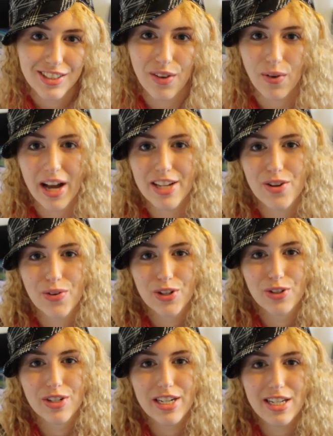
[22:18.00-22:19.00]
So I don't
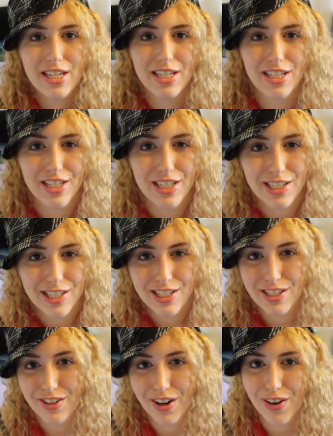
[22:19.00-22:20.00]
agree,
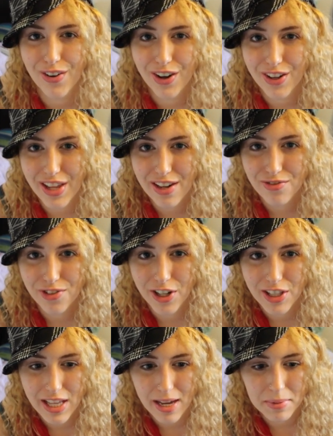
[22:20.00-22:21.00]
you know, on that
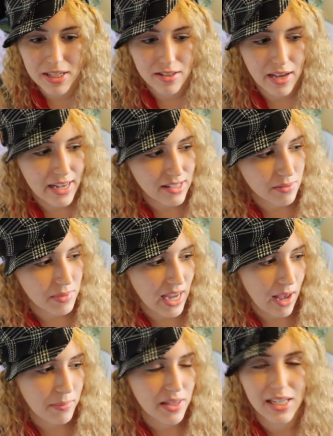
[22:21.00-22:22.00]
front that because had something
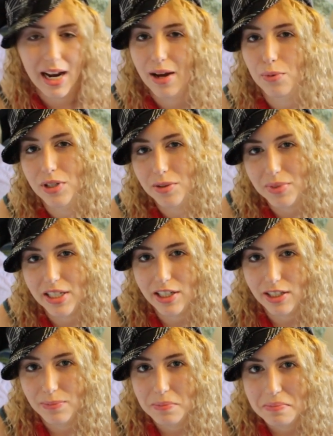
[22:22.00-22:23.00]
happened, then I wouldn't be
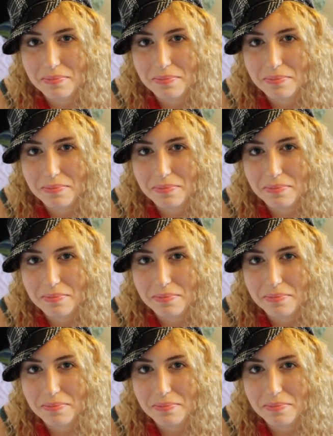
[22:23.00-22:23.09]
here.